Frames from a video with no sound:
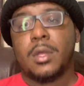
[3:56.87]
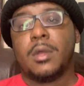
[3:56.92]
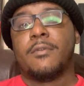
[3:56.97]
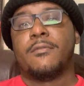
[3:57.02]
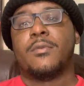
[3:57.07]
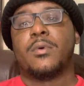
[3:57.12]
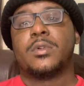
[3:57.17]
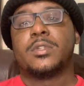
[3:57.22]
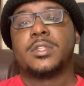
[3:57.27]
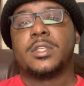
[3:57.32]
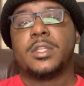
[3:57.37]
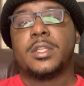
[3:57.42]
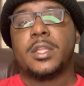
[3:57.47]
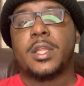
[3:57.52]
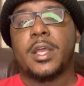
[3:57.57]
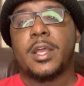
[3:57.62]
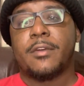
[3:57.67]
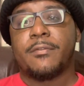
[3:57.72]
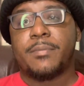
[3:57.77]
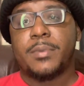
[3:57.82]
14 and a
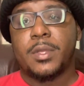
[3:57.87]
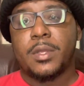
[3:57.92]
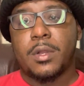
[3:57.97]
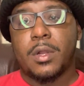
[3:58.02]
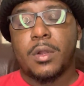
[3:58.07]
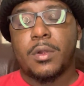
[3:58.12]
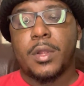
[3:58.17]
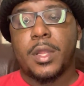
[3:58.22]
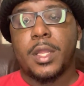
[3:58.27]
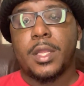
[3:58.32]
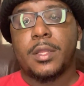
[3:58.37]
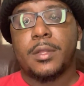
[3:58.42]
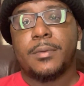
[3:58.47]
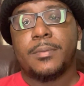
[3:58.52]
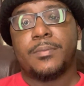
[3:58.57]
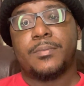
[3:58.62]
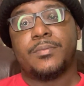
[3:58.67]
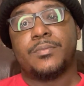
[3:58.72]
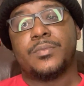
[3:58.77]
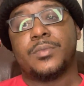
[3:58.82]
half PRA.
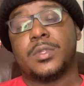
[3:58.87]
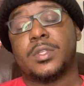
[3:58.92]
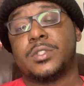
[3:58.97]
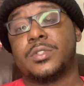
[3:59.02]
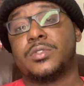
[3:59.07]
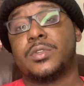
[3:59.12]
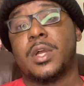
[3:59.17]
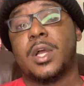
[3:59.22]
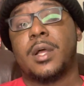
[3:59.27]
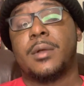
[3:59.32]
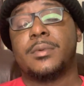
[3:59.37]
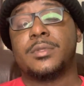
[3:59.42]
It's dropped.